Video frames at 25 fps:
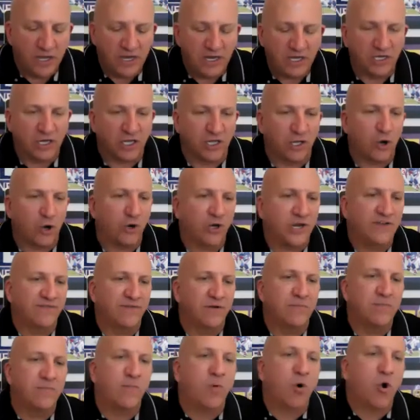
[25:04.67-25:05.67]
You'll learn
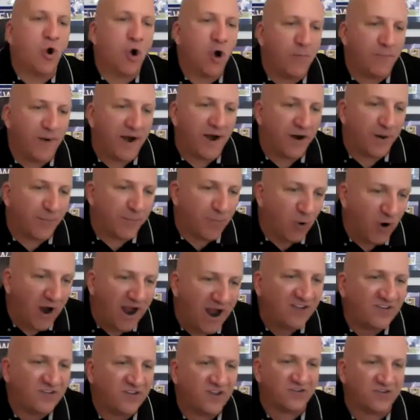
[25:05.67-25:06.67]
even more about a
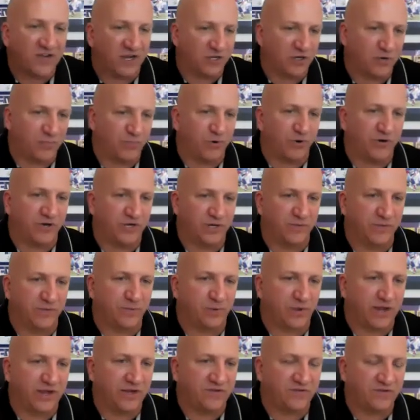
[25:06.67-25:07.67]
process that you're putting in
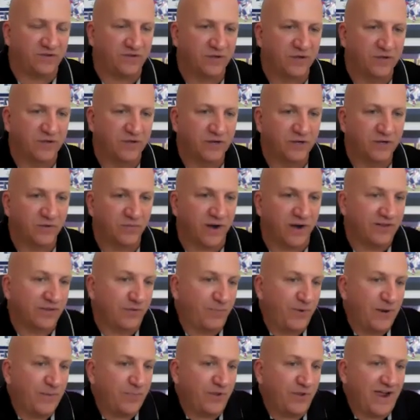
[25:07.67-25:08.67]
place, right? The
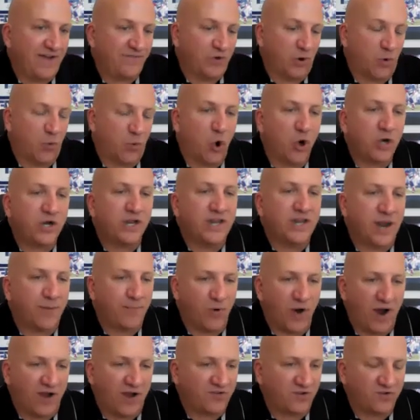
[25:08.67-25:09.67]
people have to work in that
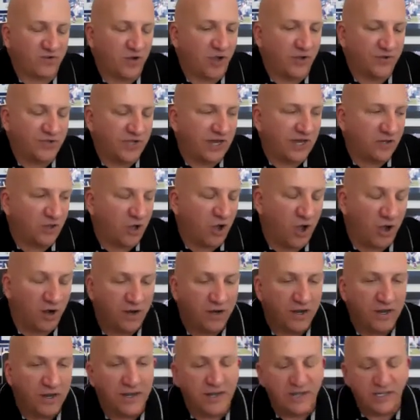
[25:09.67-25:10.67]
process all day long.
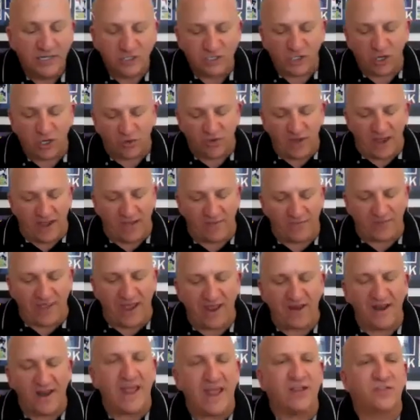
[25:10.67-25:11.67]
So
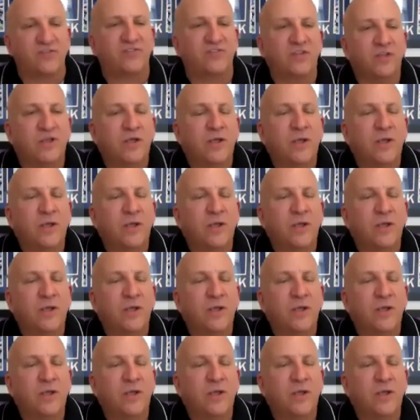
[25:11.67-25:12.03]
that has